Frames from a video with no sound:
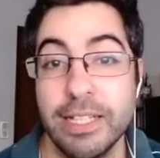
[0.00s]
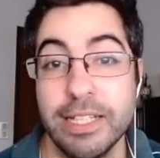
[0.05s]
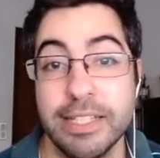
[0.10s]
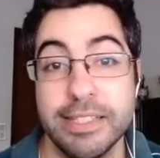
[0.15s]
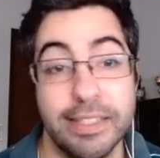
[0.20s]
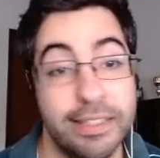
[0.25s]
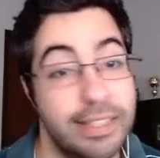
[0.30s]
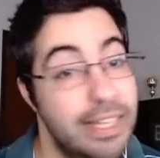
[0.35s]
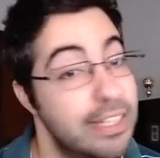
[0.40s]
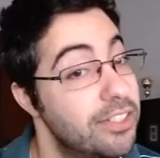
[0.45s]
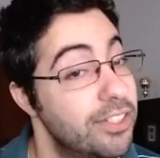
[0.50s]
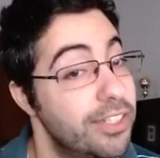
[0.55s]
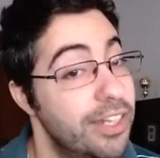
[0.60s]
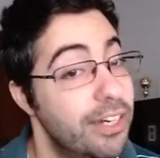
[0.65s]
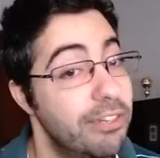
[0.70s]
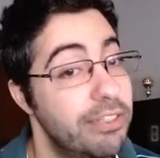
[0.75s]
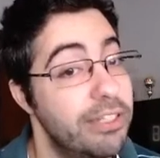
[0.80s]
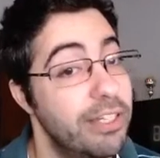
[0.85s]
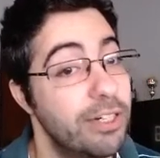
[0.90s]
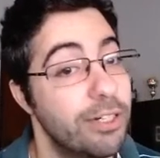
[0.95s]
It's a
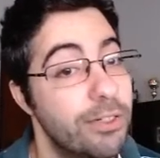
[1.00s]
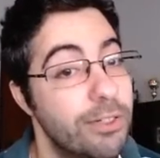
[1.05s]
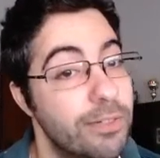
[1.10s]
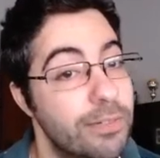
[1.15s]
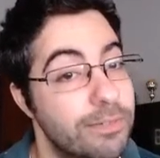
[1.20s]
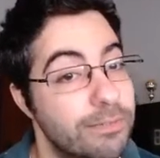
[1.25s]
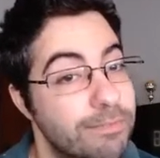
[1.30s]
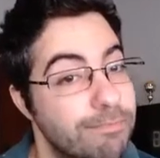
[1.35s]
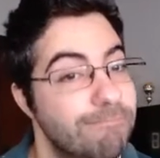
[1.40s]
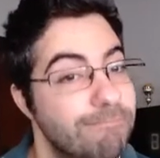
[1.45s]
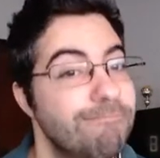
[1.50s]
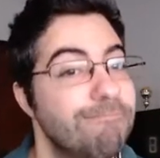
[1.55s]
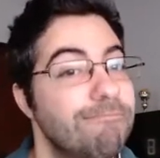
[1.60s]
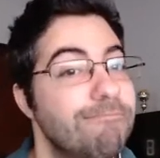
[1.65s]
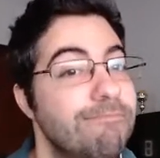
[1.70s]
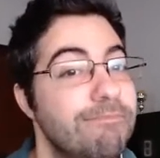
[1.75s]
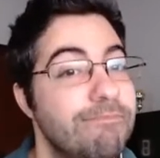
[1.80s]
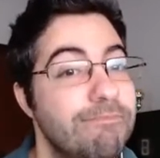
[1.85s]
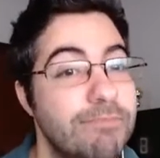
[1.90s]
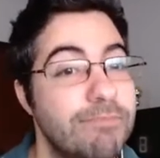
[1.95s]
legendary though,
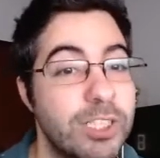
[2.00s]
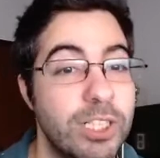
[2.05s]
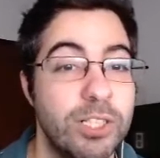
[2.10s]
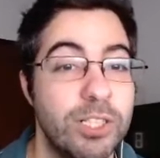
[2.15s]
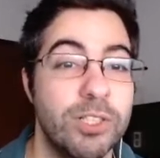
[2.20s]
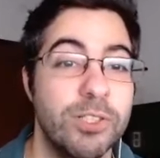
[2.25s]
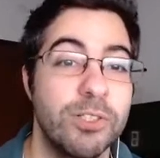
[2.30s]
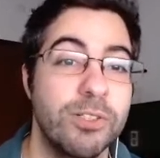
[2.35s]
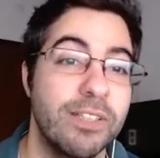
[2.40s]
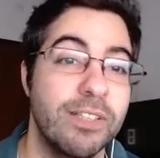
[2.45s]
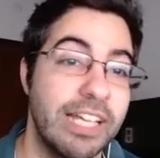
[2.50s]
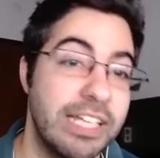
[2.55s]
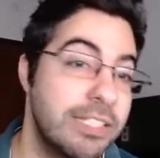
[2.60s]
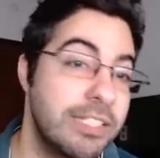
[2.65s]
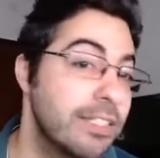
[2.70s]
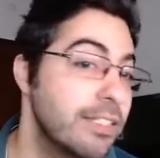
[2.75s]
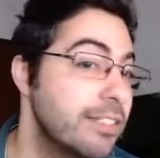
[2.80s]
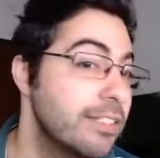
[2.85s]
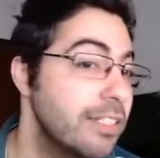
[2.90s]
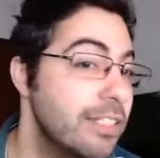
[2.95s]
so less
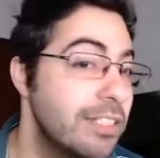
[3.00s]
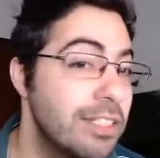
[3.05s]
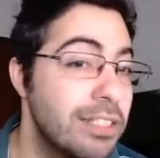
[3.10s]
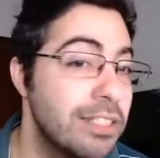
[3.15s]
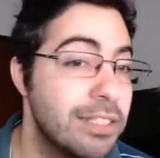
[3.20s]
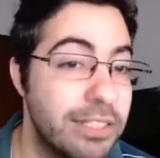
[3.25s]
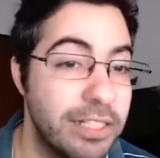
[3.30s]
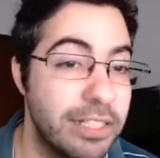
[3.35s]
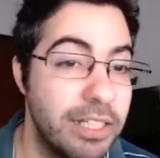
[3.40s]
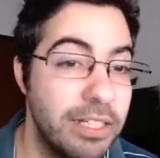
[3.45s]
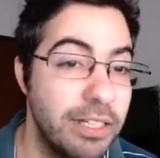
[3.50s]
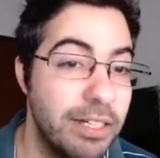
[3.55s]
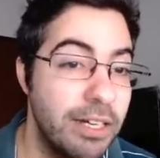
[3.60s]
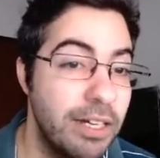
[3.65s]
consistency,